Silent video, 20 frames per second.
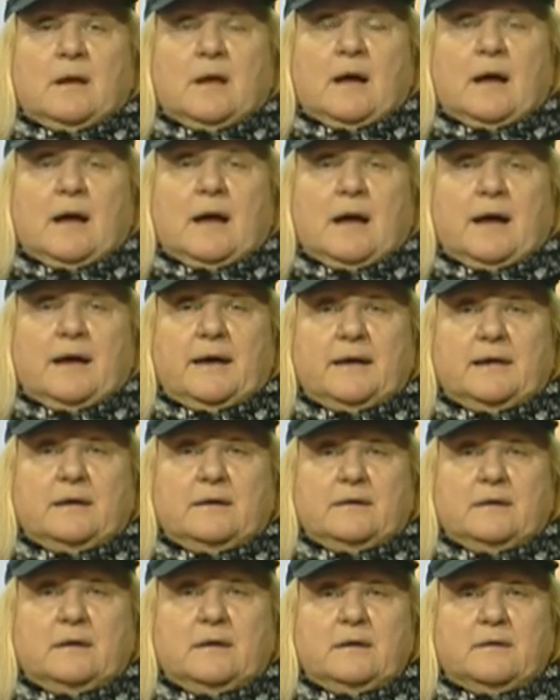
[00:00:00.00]

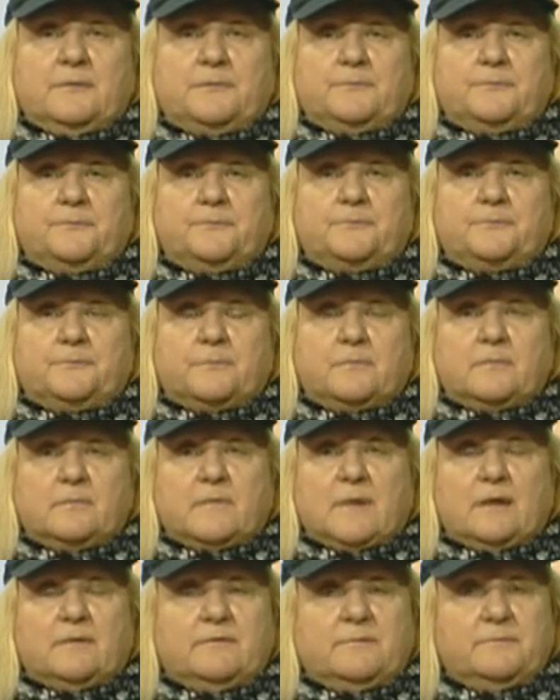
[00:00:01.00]
I
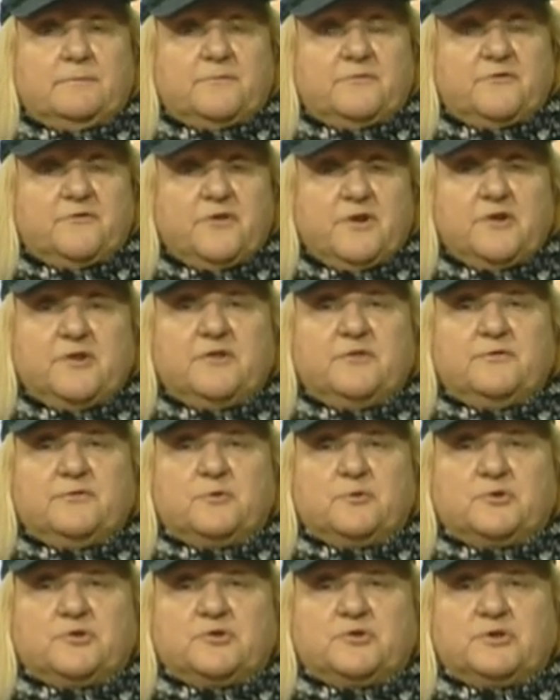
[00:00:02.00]
am very
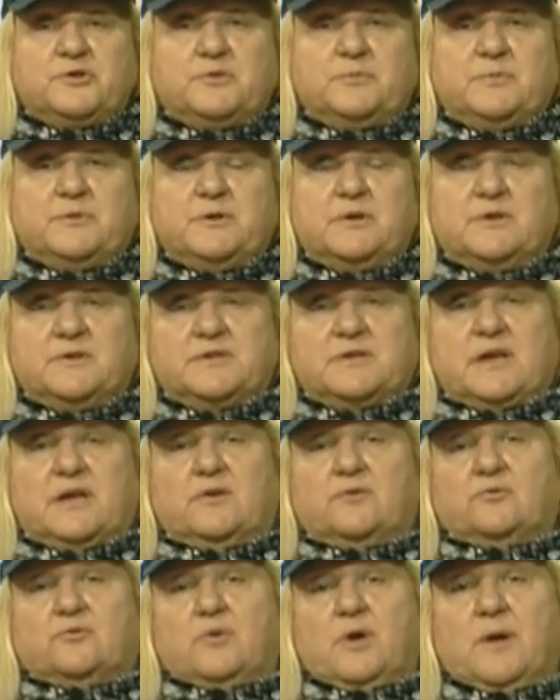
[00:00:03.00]
fortunate because I
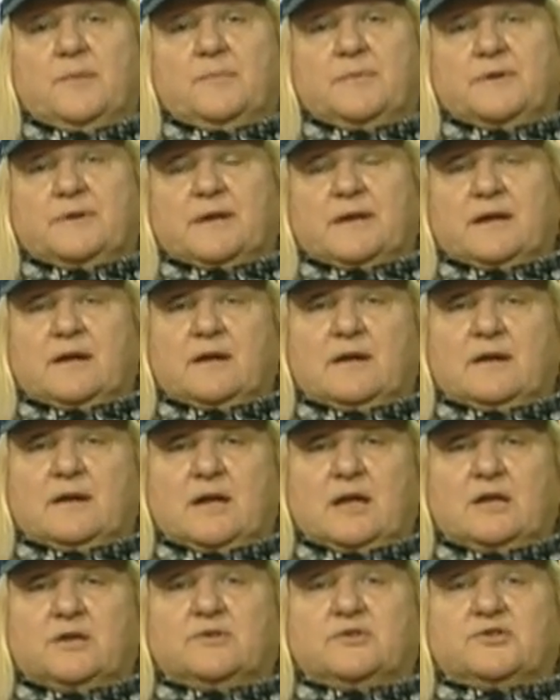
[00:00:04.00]
grew up in a
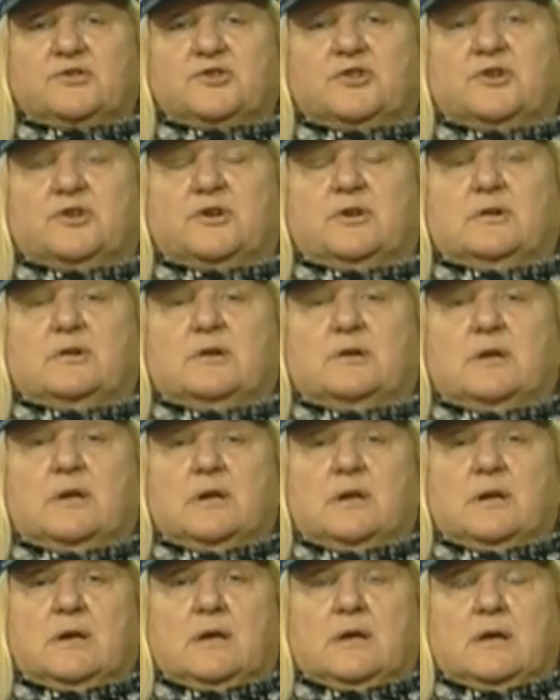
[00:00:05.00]
culture
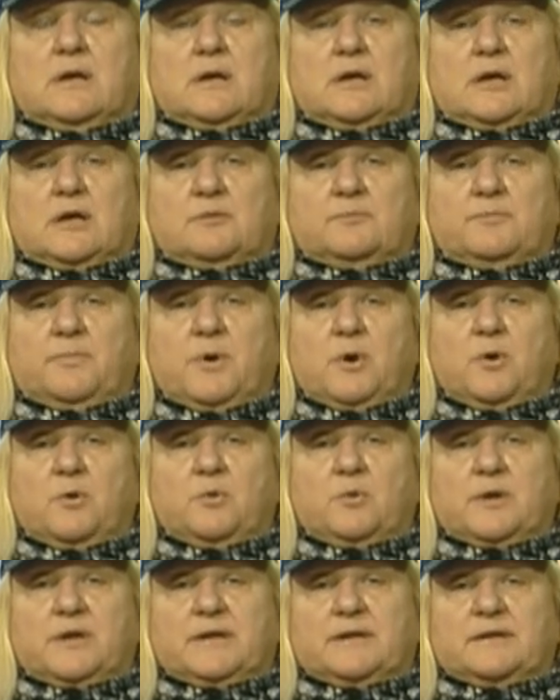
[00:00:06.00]
in
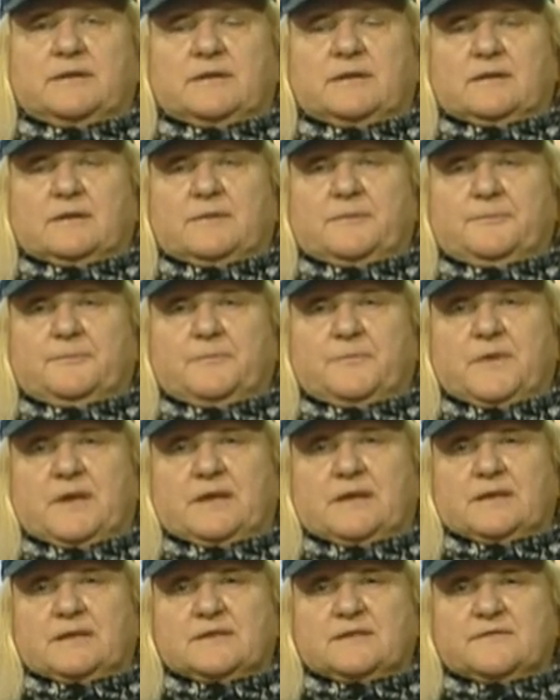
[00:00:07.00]
Poland
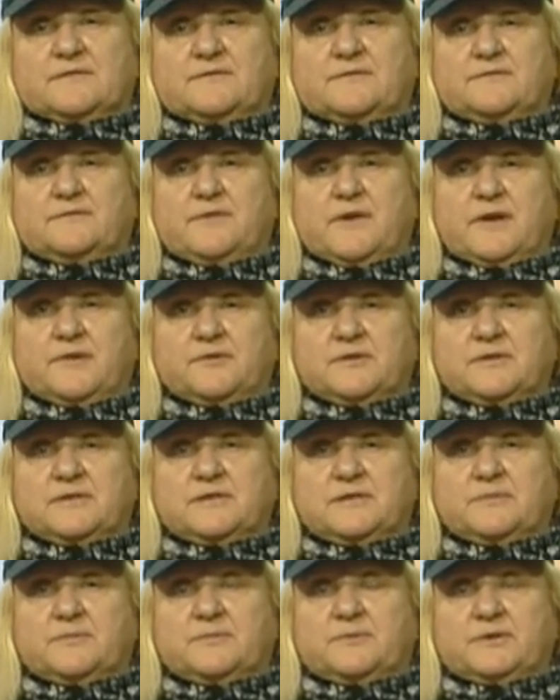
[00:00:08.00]
that is very
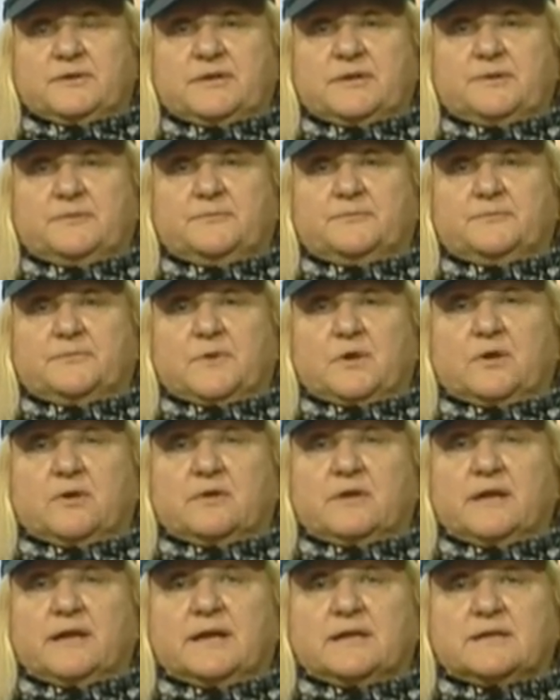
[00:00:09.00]
deeply
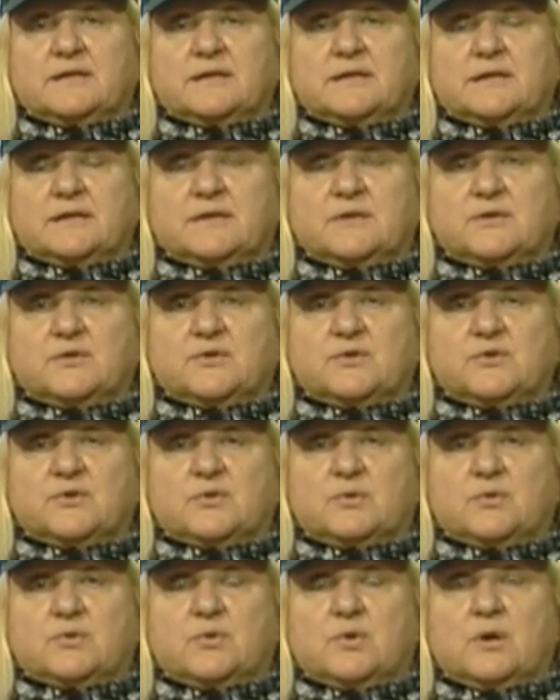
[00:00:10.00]
connected to